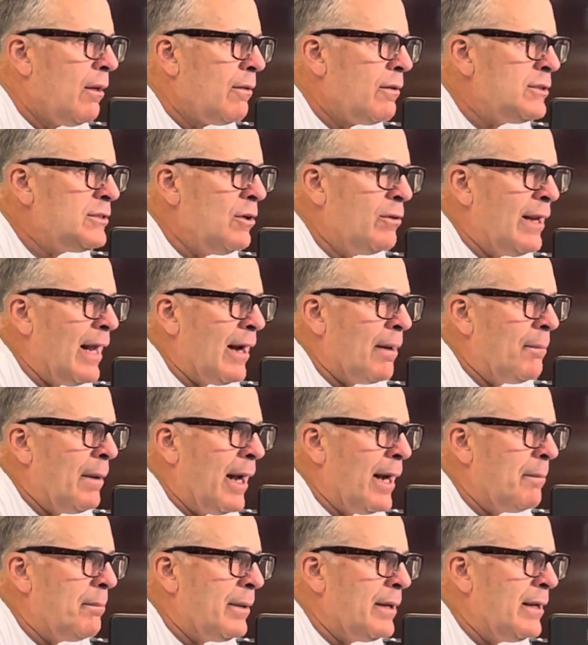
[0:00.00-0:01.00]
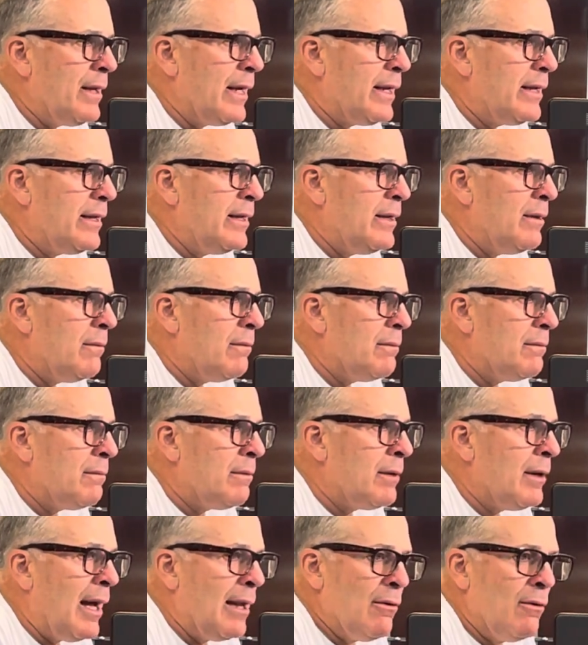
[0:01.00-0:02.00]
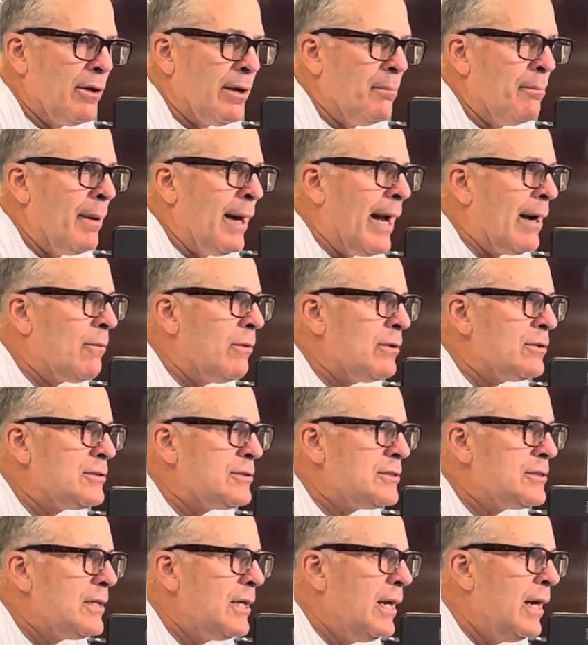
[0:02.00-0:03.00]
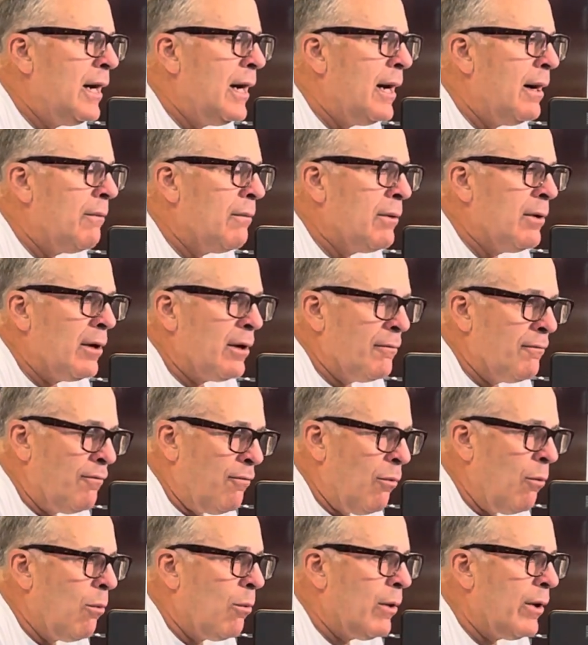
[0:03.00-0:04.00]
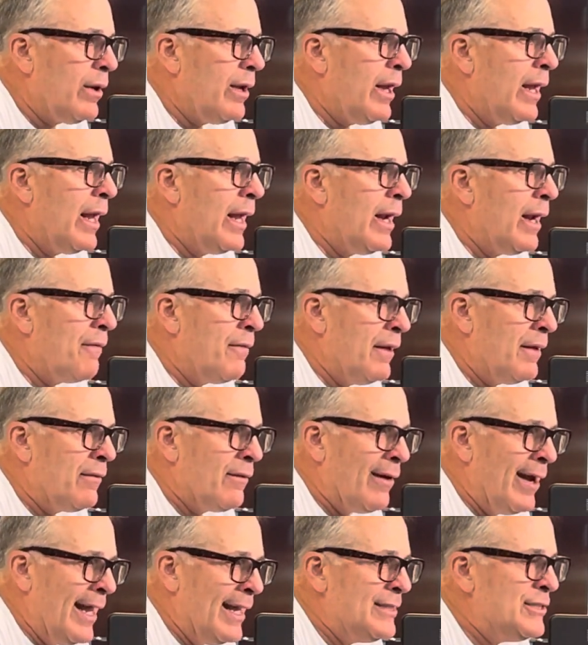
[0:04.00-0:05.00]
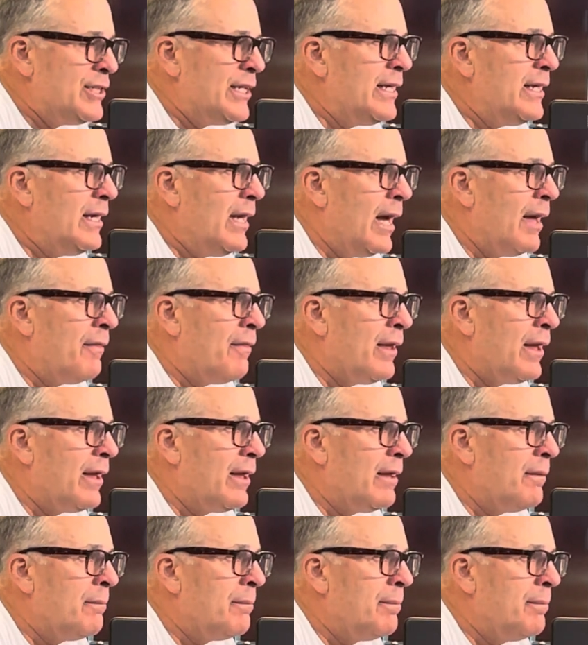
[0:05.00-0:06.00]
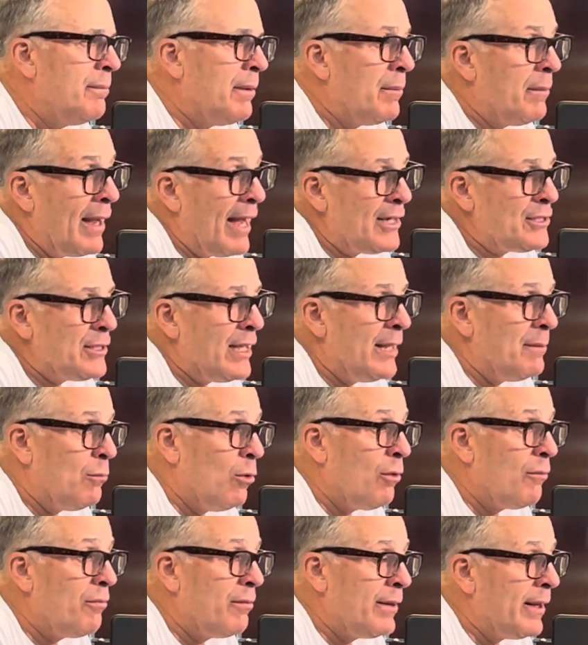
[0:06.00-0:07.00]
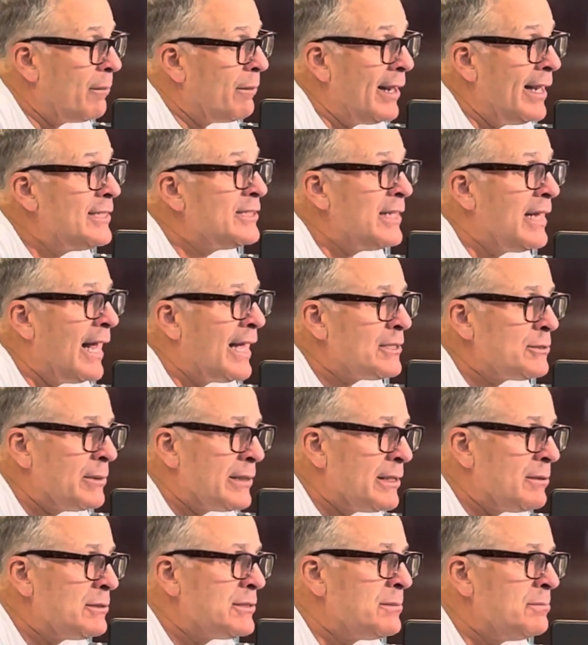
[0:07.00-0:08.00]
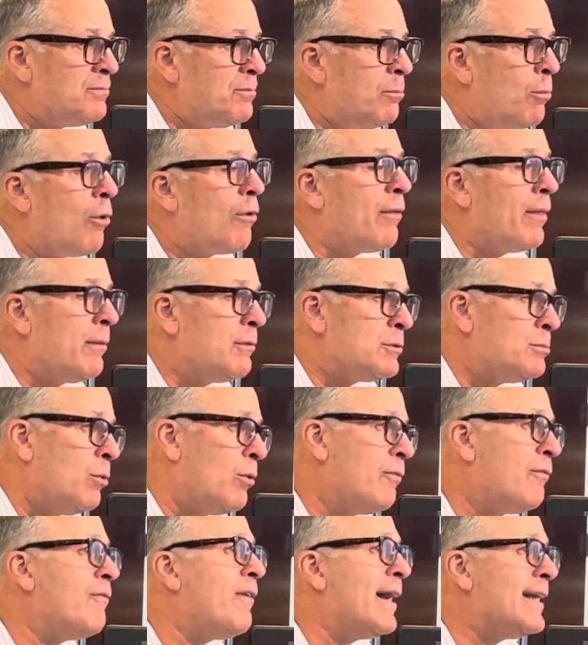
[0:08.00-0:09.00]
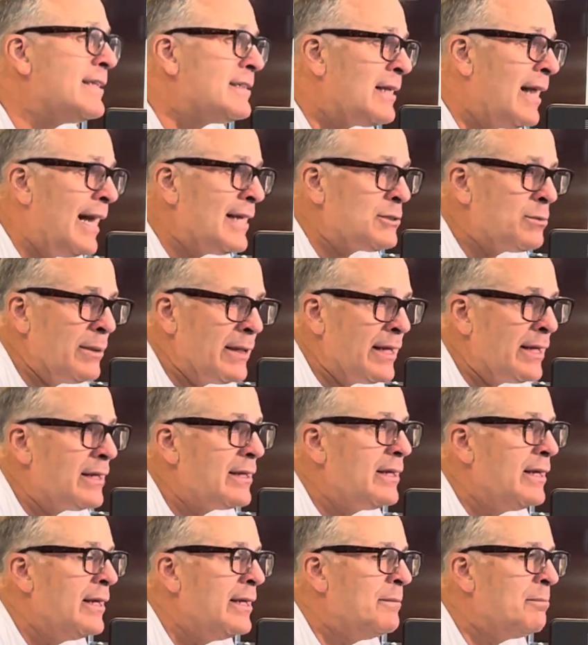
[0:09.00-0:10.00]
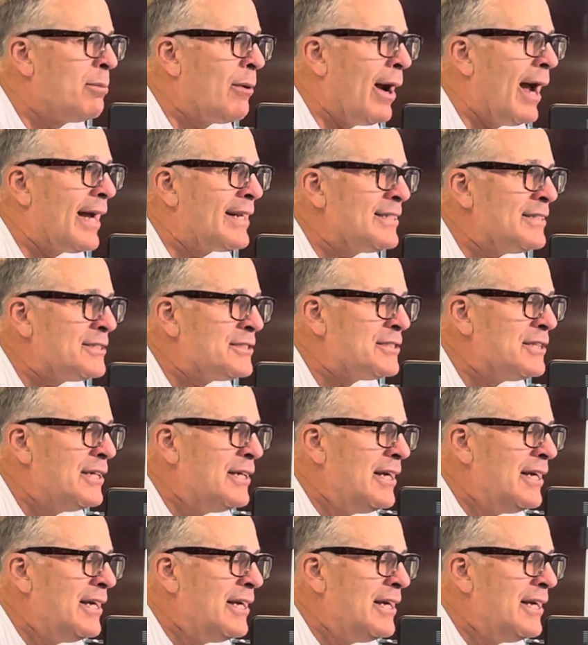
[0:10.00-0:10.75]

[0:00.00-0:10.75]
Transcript: There's no doubt about it. But, like, you know, we're not looking backwards. We're looking forward. And I think they're edgy. I think, but we actually had more. They were edgy last week. There was more fights last week in practice.